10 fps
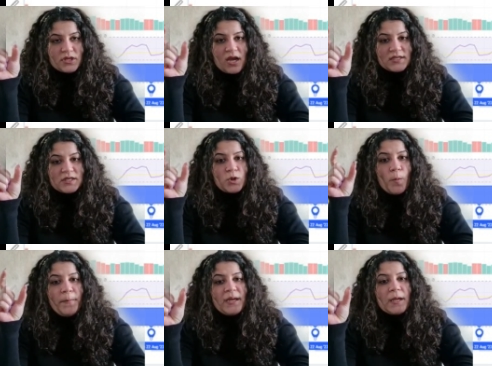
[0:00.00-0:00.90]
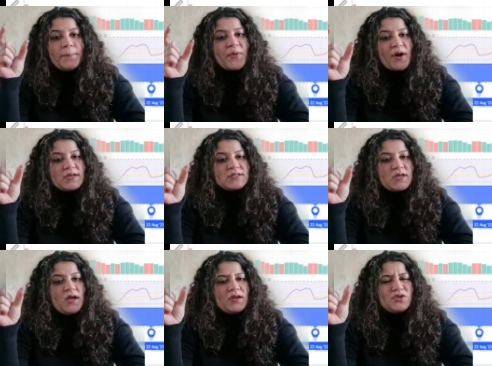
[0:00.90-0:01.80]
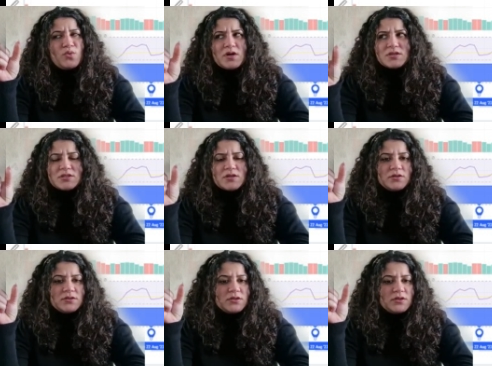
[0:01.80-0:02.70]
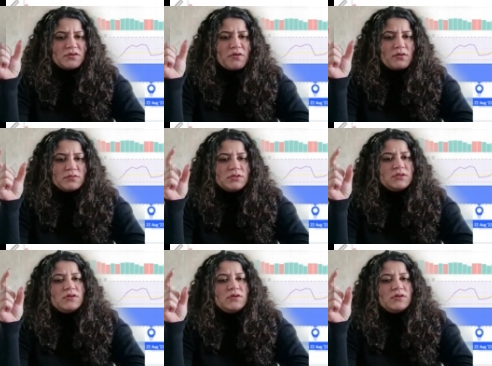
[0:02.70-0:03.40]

has an opening price, and it was around